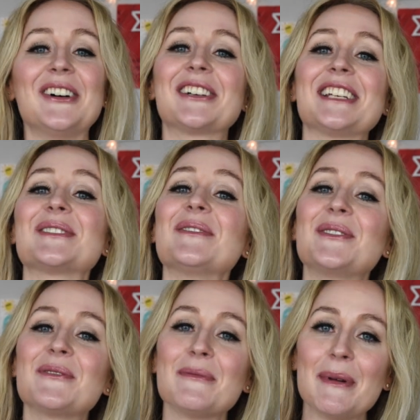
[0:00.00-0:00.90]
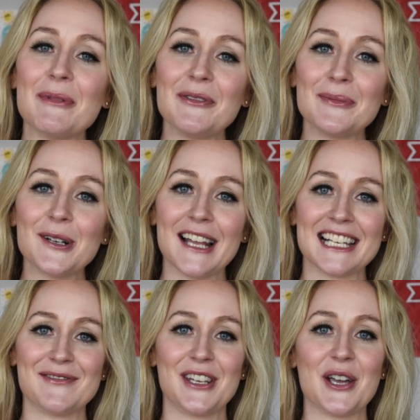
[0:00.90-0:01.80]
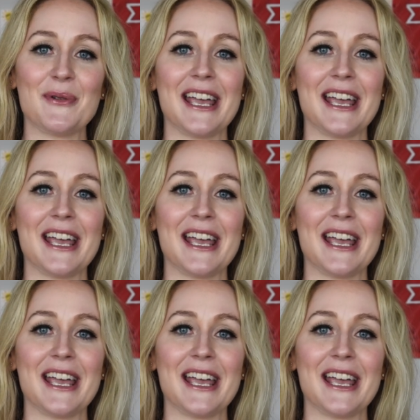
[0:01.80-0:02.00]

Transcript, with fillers: Okay, so if you remember from our last video,